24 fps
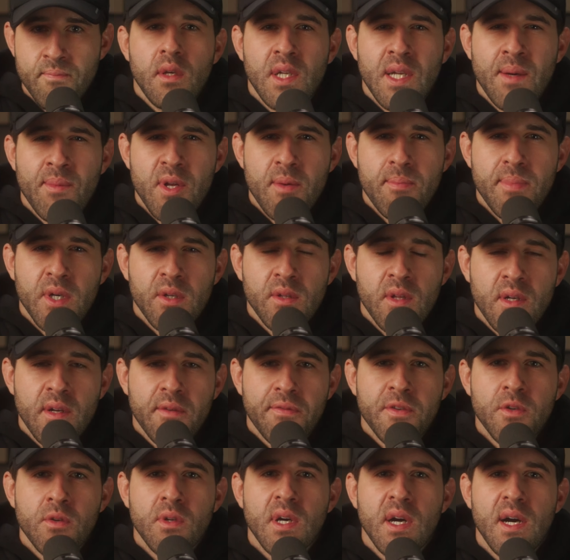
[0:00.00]
And I'm going to build on a
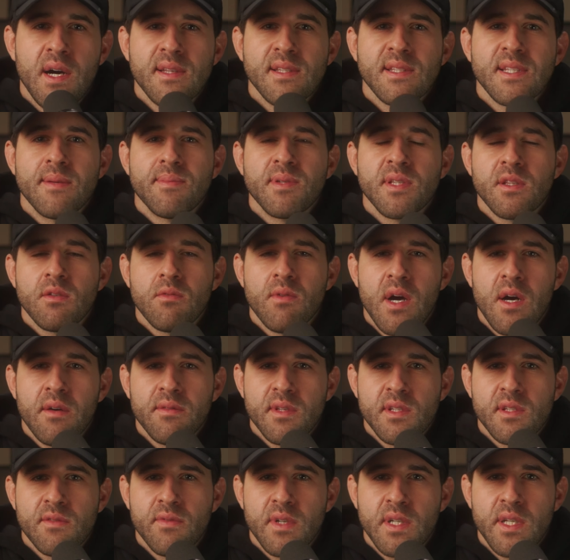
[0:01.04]
few concepts throughout
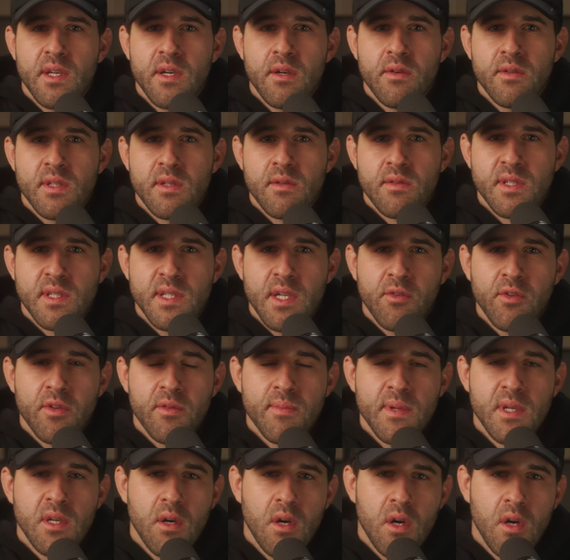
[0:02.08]
this video. So stick with
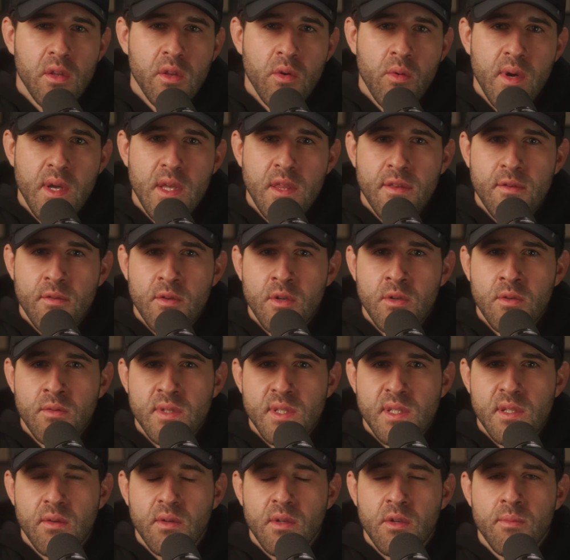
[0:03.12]
me all the way through
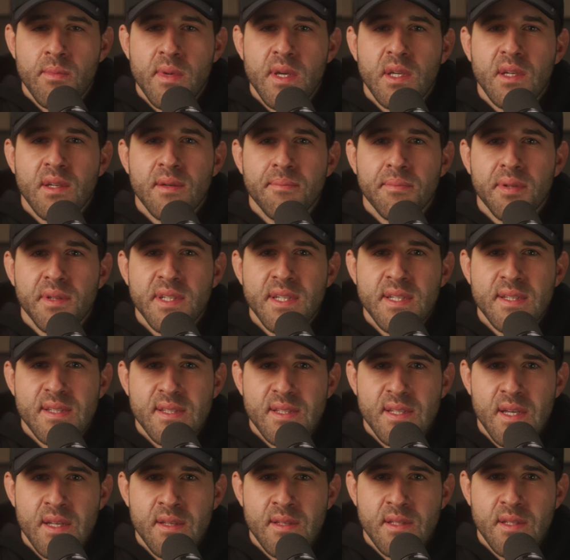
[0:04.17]
so it'll make complete
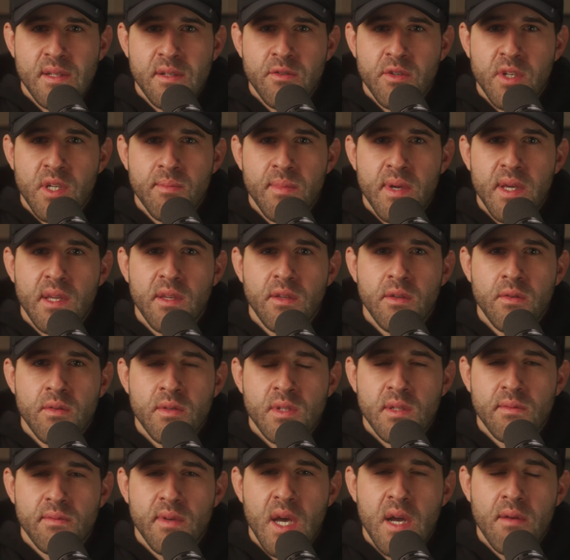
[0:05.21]
sense and you can make
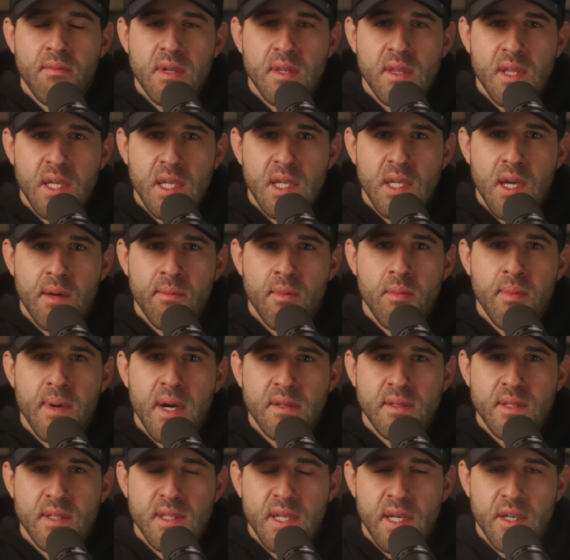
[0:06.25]
use of everything I'm
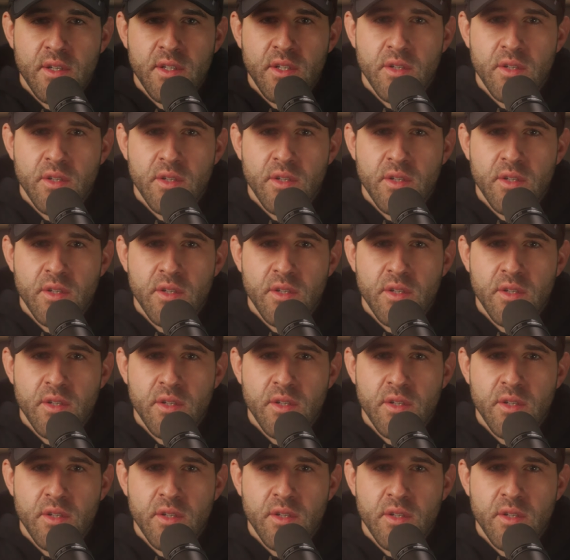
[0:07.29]
about to tell